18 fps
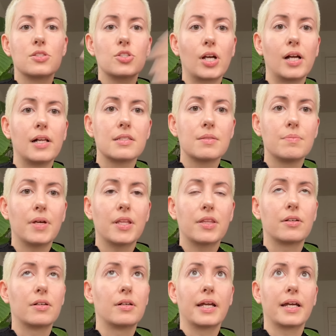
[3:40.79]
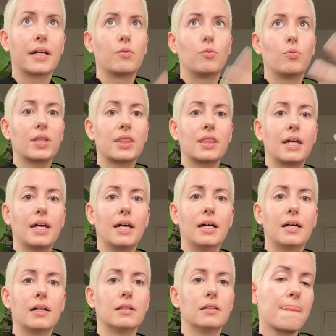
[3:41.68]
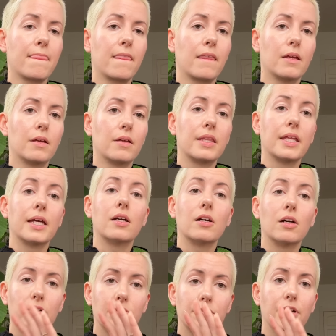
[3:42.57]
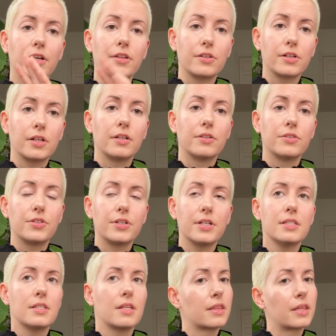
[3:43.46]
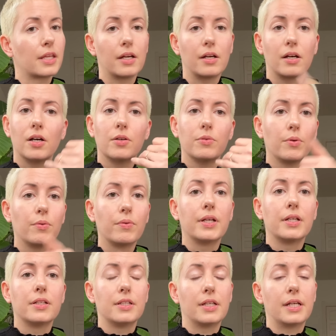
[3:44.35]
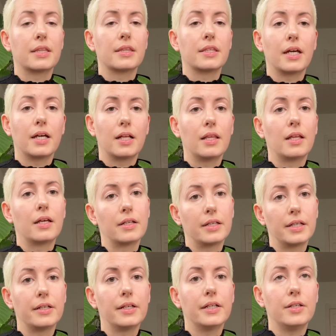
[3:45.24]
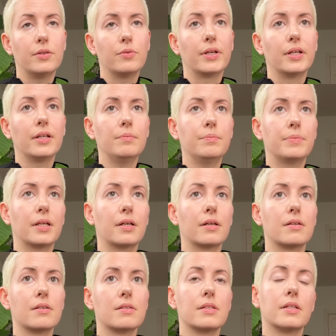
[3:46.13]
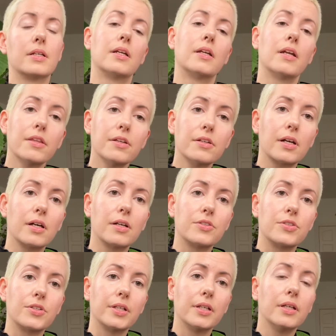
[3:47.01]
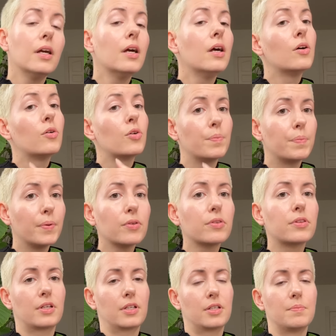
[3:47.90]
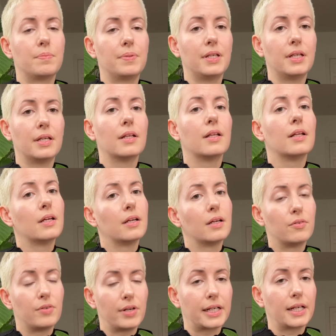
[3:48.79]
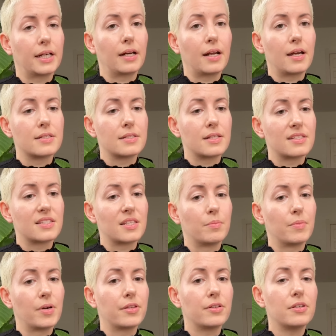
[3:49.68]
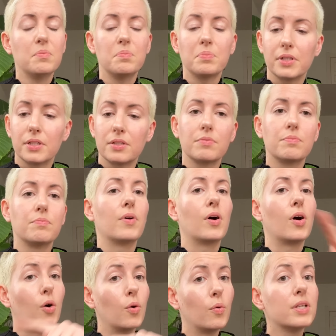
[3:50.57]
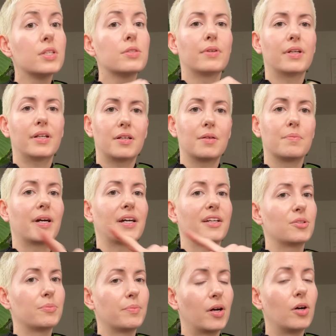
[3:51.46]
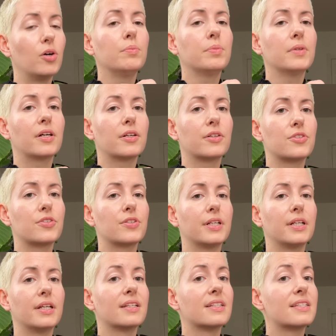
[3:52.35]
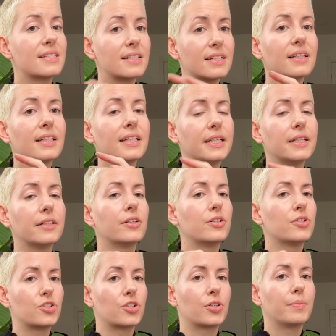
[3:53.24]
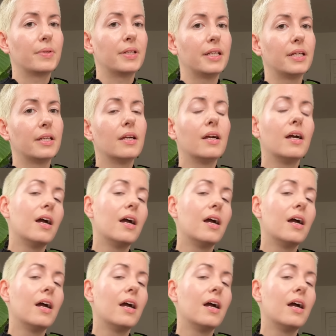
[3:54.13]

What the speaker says: child's mother. What the hell? Thank God for other countries, and thank God we wanted to get the hell out of here anyway, because in another country we're both gonna be recognized as the mother. But always when I come back to my home country, and still here in Germany,